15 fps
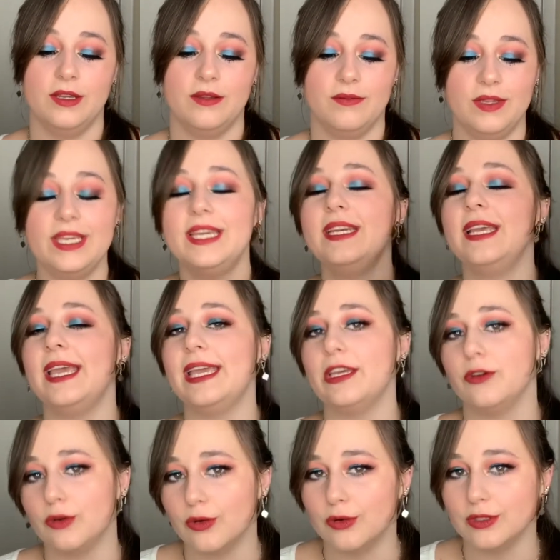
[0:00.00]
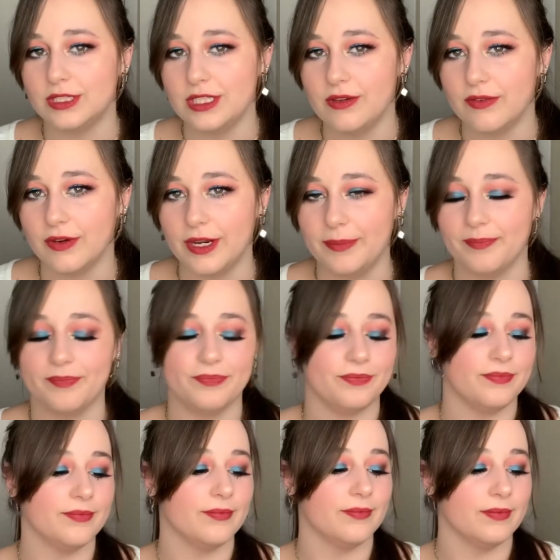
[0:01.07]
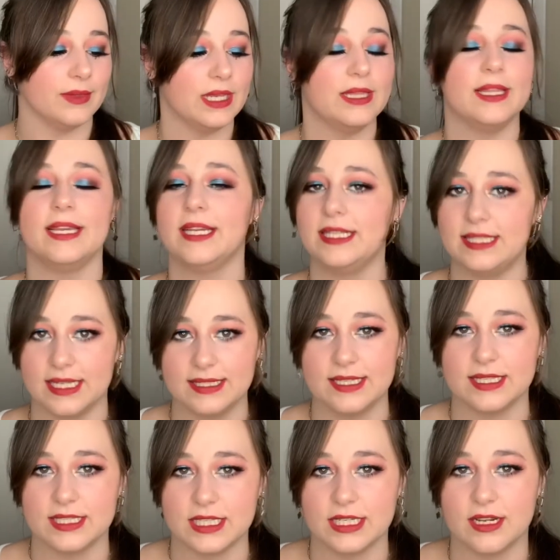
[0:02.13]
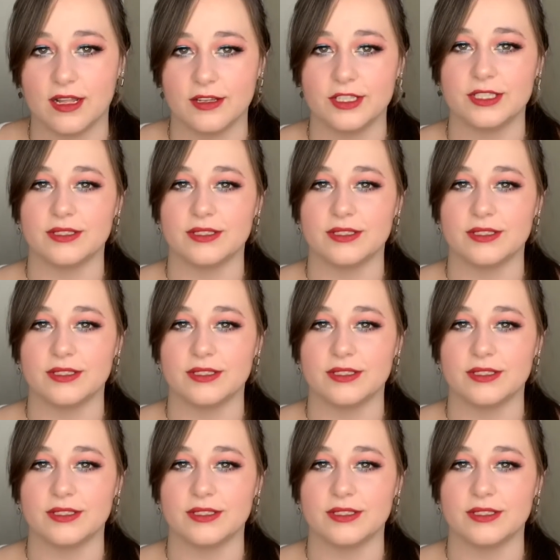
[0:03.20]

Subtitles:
Vegan and cruelty-free. And like I said, $16.